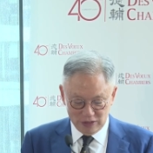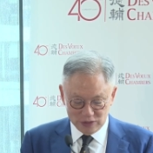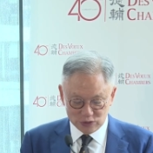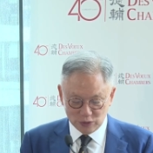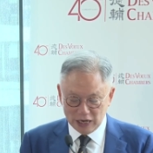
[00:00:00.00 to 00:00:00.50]

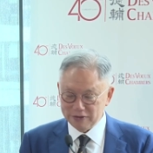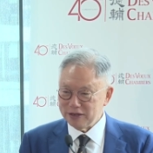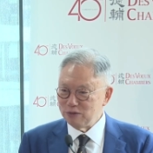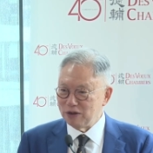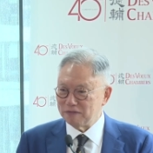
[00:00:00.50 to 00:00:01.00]
So I
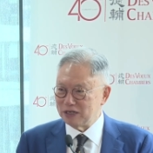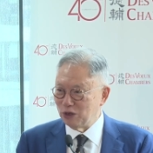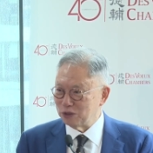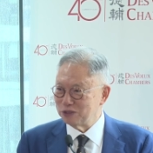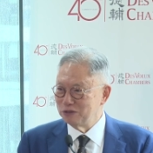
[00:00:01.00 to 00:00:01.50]
think we have a
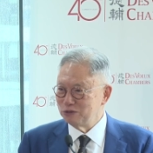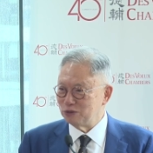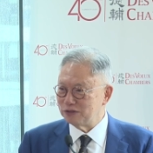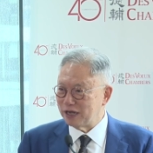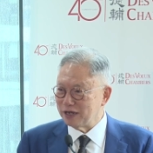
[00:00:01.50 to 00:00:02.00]
lot
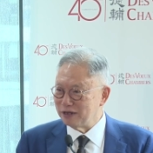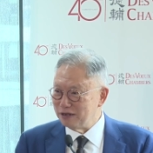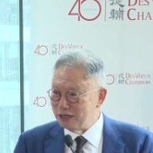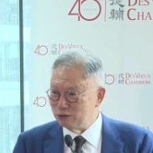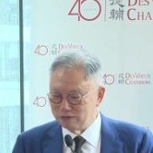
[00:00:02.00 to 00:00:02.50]
to thank
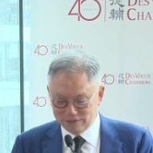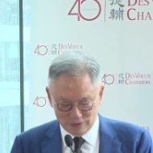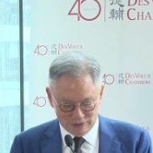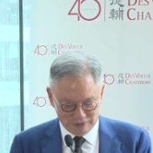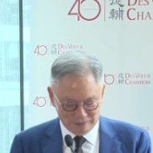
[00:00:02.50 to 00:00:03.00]
Neil
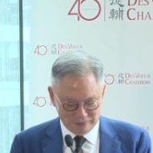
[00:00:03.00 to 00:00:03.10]
for.